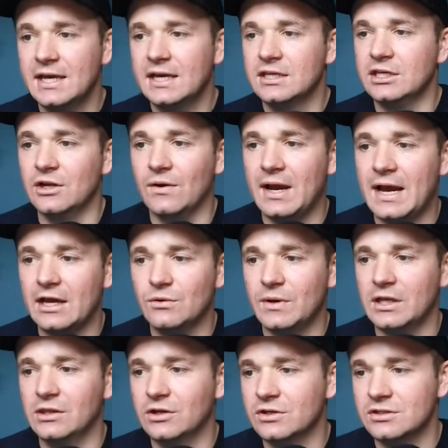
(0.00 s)
you know, how do
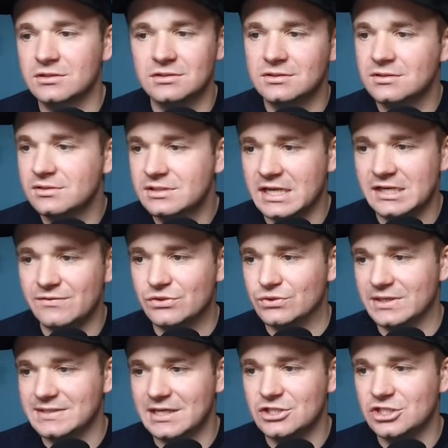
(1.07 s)
I learn data
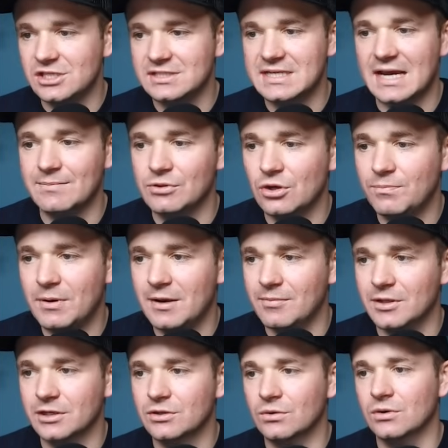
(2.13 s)
visualization in Tableau public,